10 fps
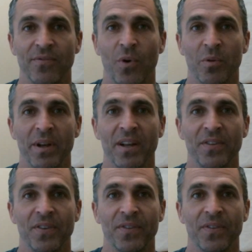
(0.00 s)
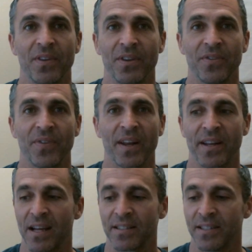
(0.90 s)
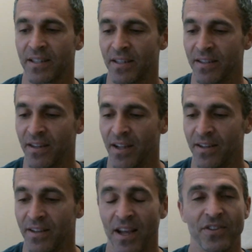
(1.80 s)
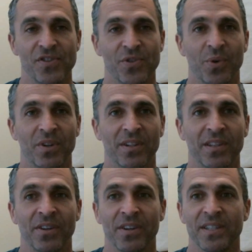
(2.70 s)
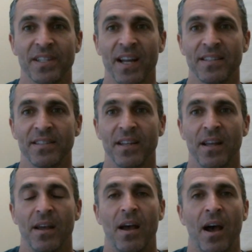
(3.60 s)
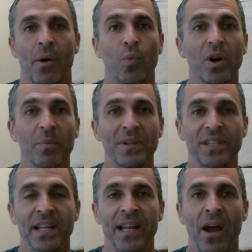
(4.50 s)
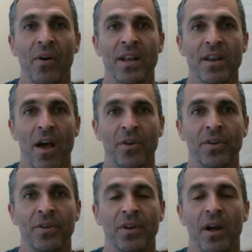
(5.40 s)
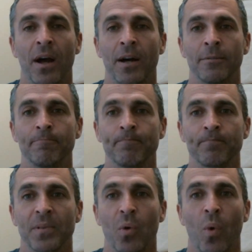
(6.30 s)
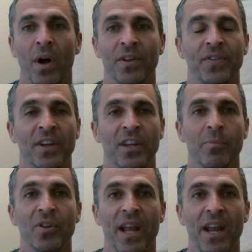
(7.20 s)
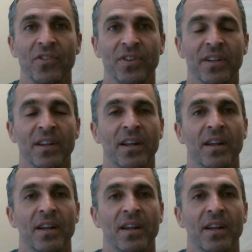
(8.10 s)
4 minutes is fantastic and nice and short and clear and concise. I will be sending out another wellness and communication